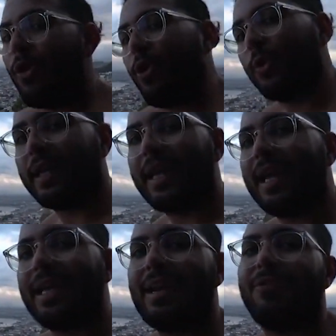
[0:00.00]
holding an
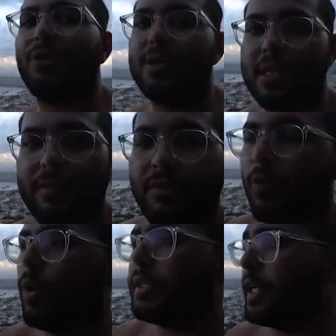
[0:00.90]
AK-47
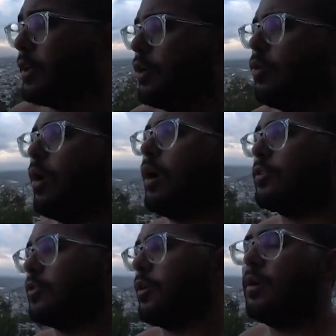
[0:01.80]
for one thing to go wrong.
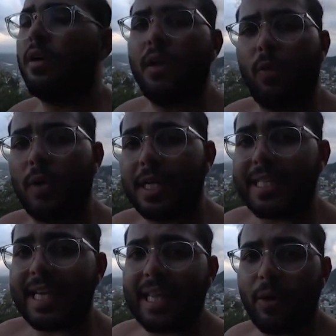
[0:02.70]
So we're not
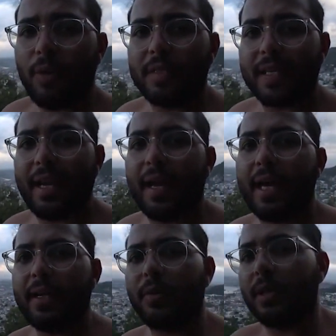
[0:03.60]
taking that risk at
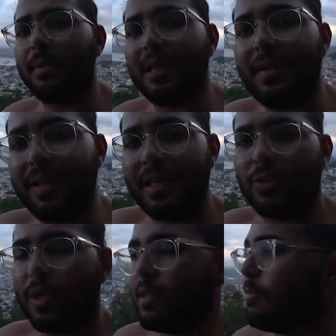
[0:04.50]
night. We're gonna be leaving at
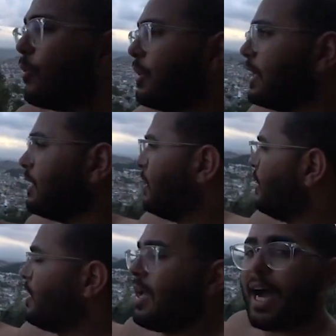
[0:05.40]
three in the morning.
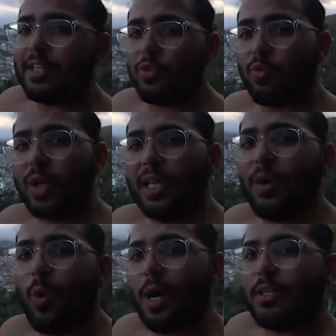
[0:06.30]
I just
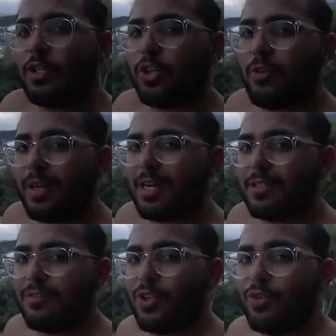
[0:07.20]
really wanted to show you
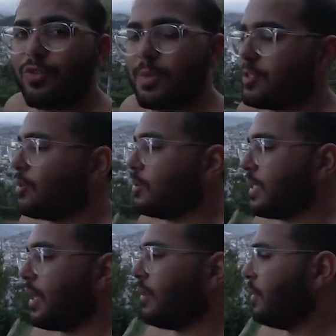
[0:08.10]
guys the view from this
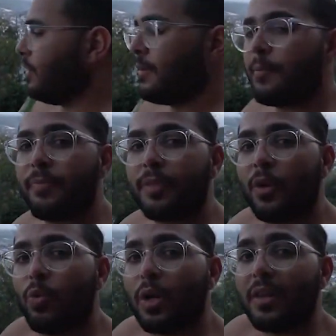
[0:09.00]
hotel.
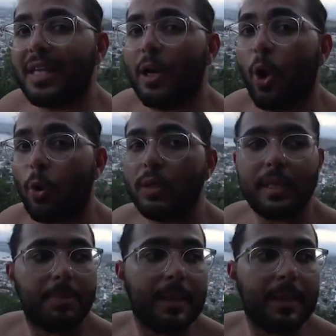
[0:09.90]
We are the only